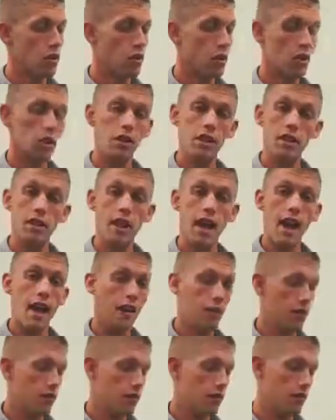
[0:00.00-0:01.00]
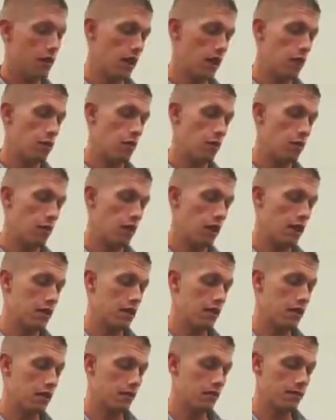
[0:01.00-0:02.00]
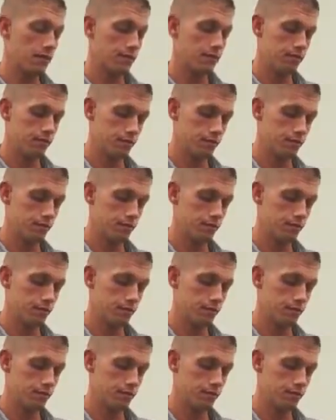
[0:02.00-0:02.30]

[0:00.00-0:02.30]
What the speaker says: You can clean that and replace it.